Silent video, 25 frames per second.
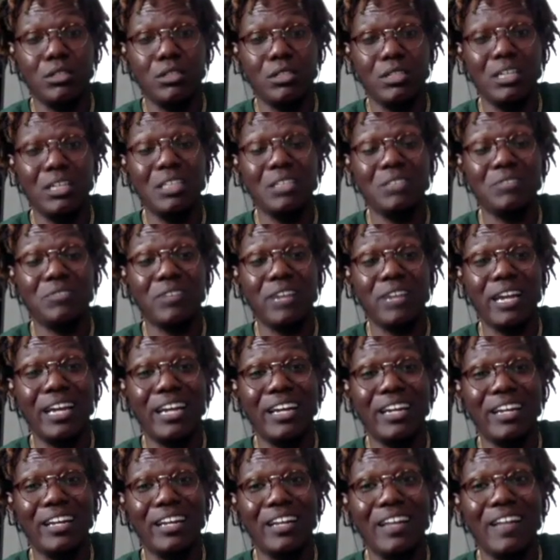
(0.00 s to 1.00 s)
That's
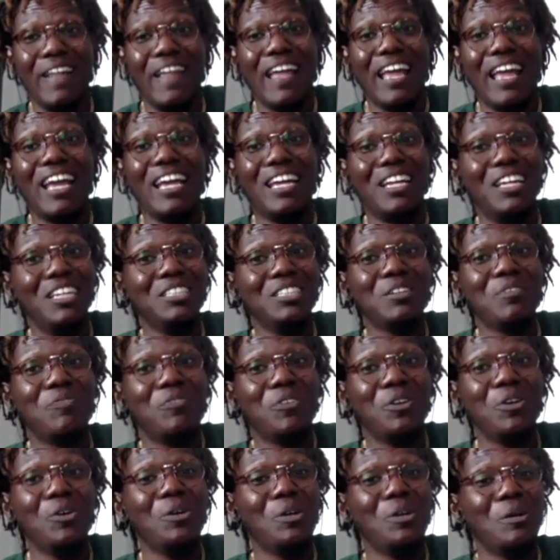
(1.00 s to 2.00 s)
fire. And it's a
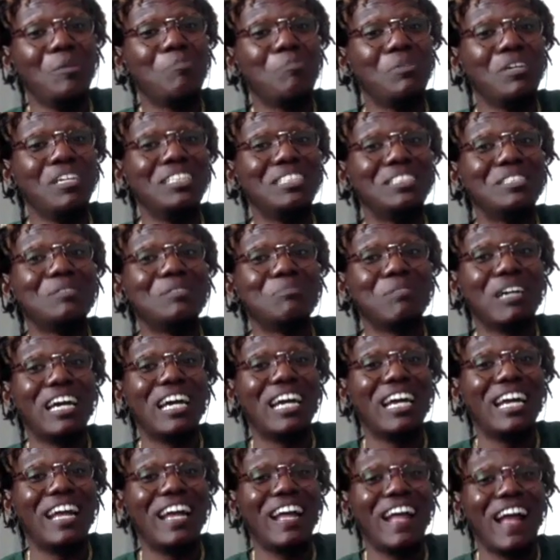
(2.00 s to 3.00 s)
few of them pieces,
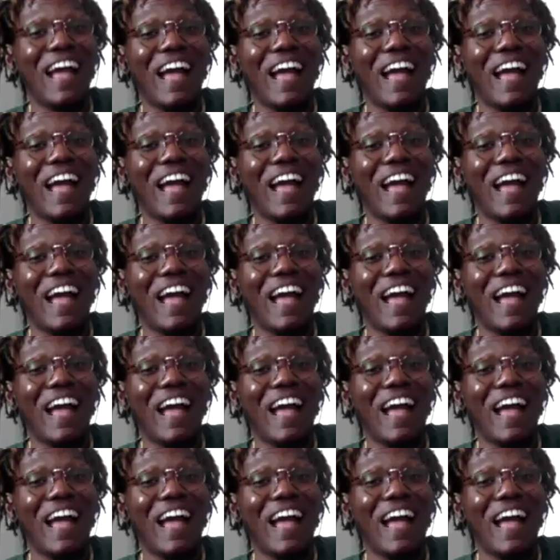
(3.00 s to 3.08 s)
man.